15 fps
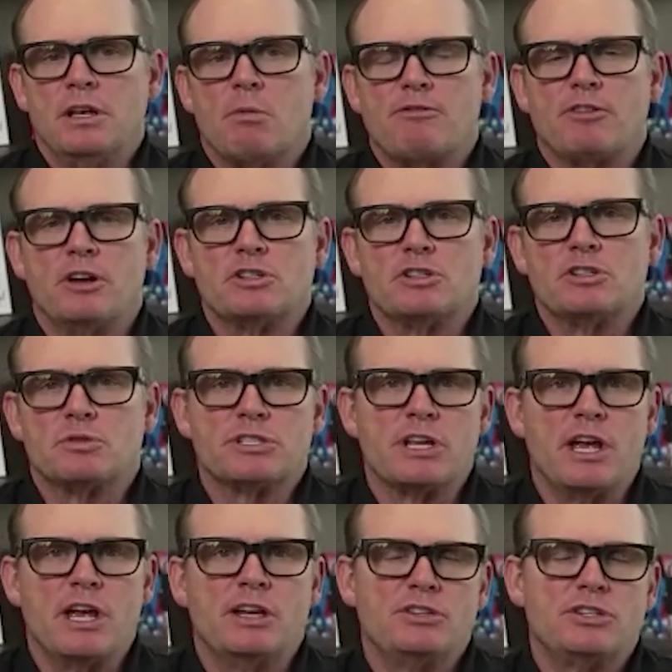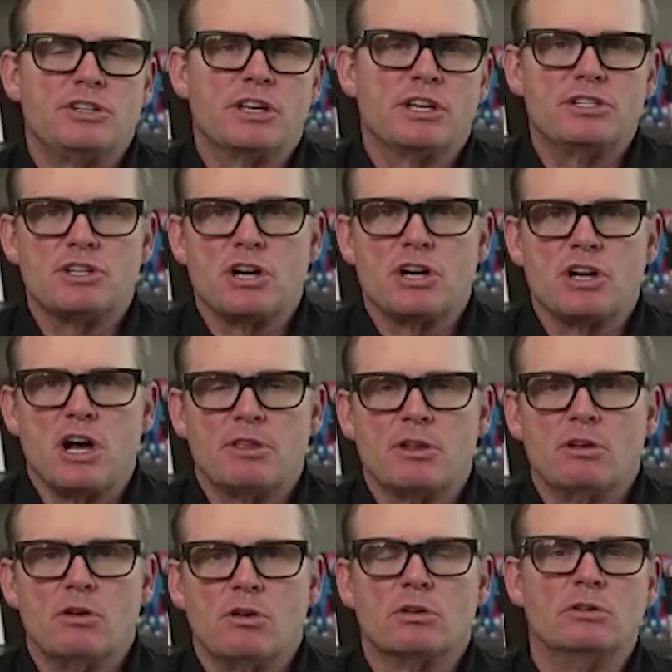you know my friends were saying you should get a
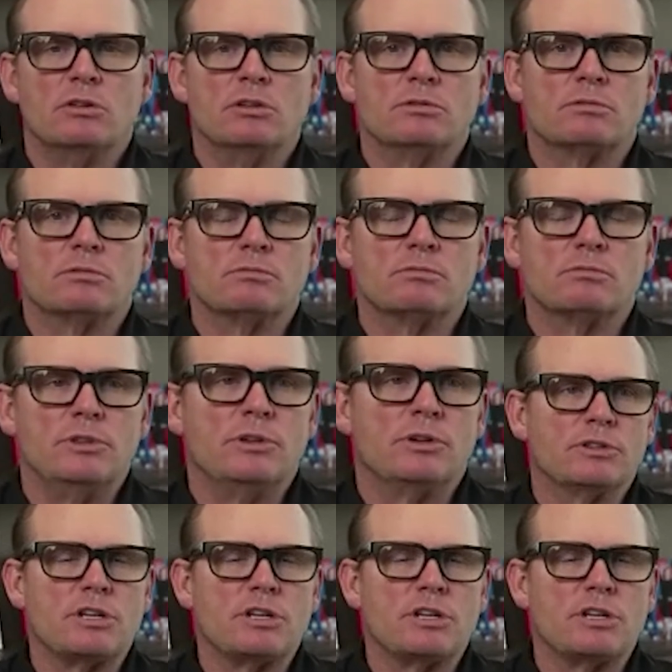job at the local